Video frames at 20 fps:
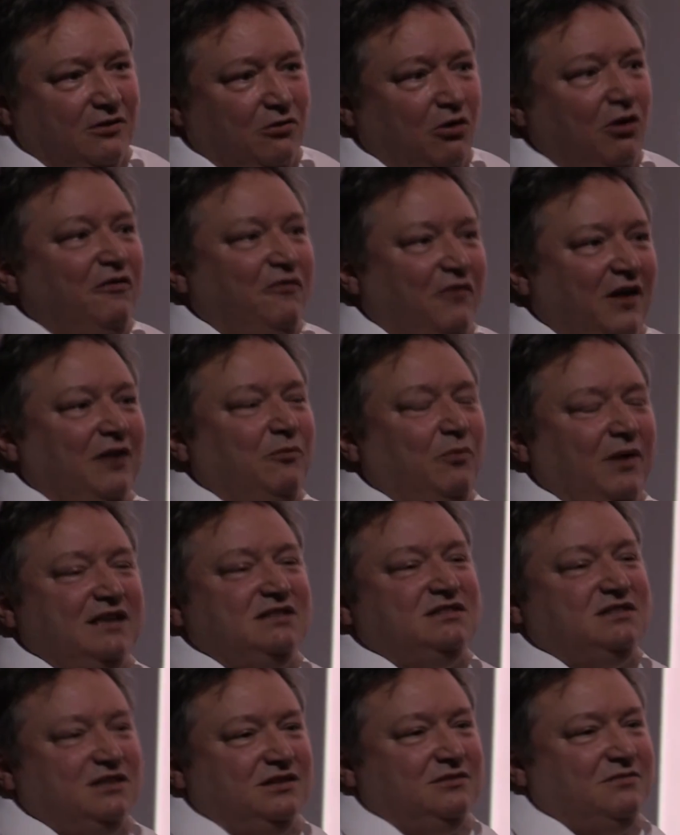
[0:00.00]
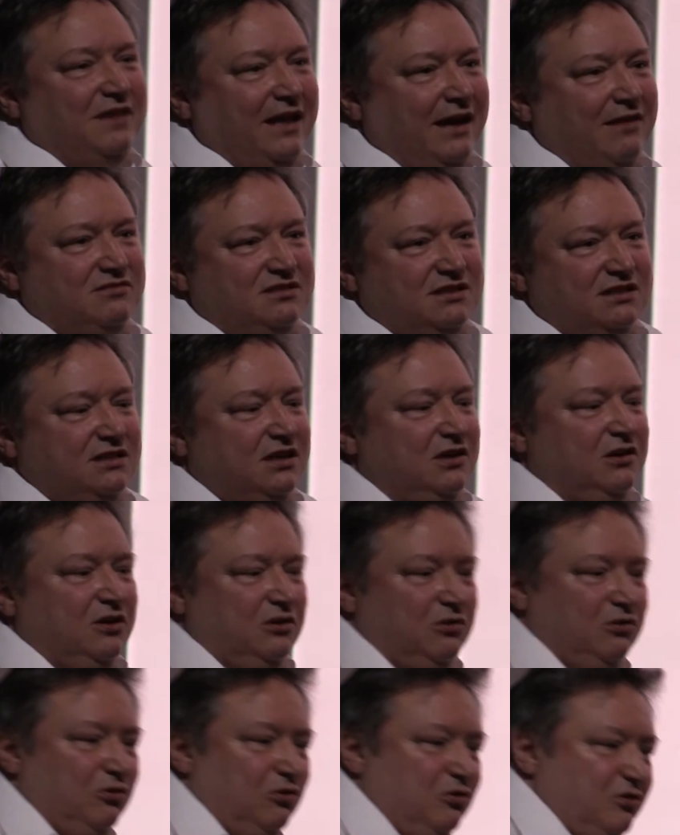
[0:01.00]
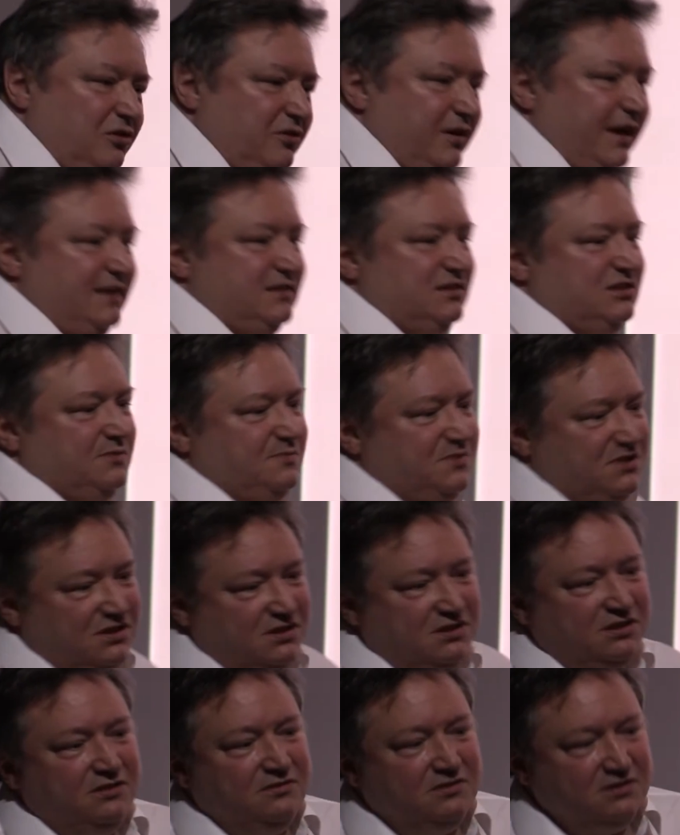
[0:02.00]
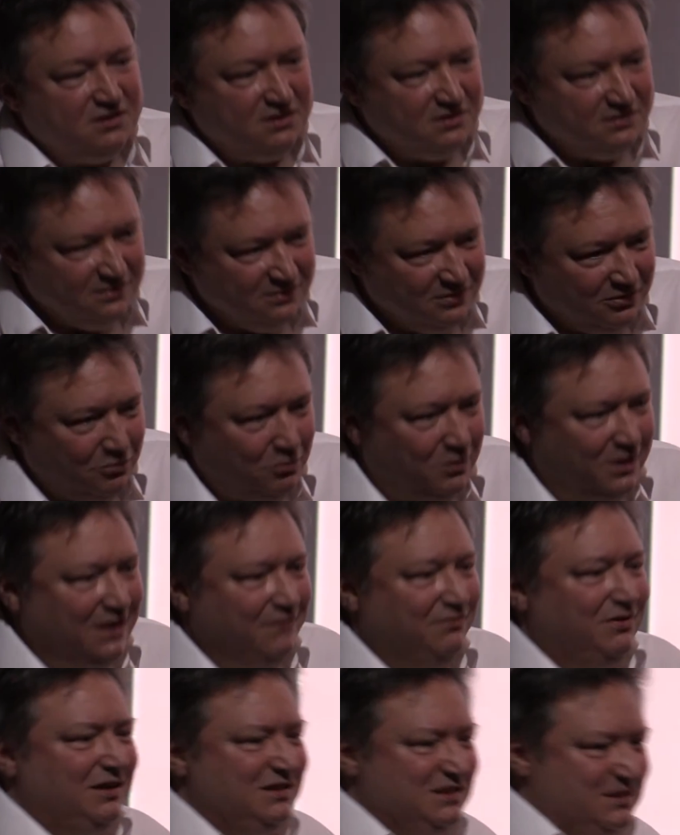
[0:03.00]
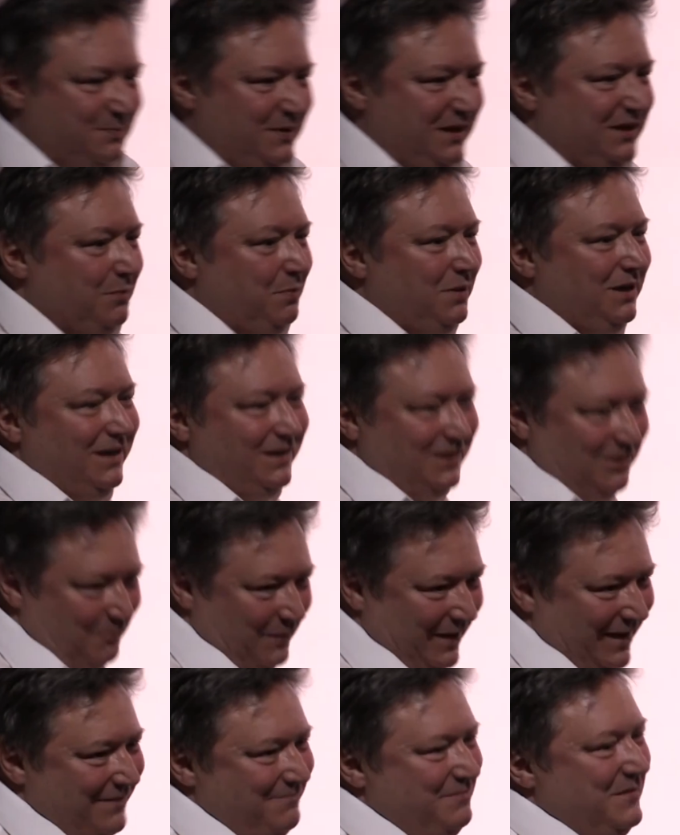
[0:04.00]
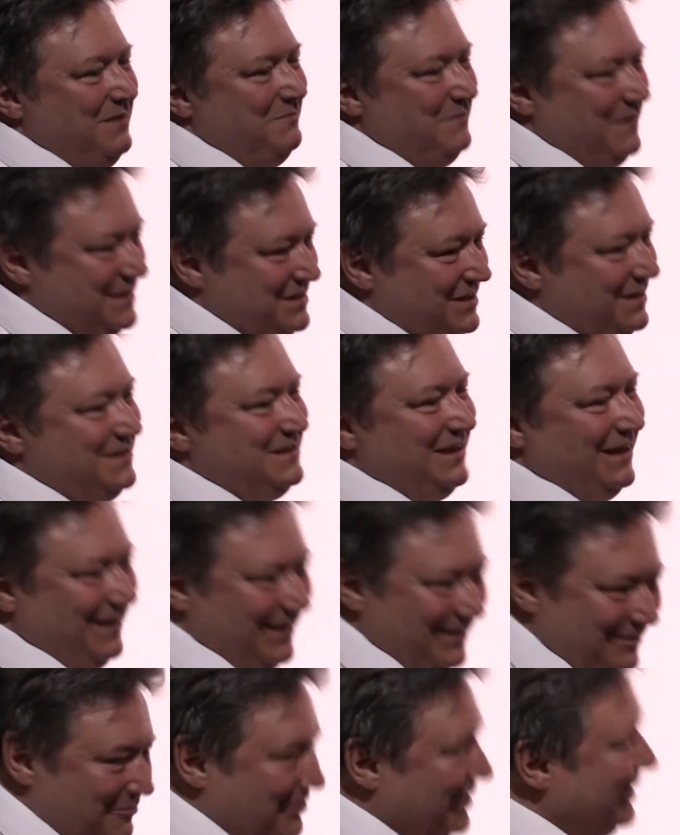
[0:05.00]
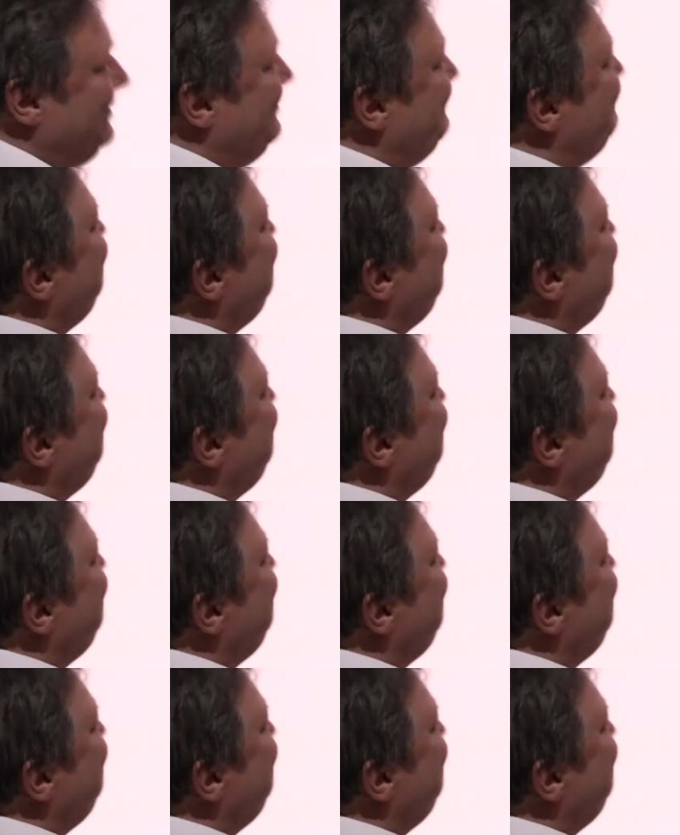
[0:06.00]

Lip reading: or find ways to do without it, or create substitutes, or whatever. I'll speed up a little bit, but it's going to take a little while.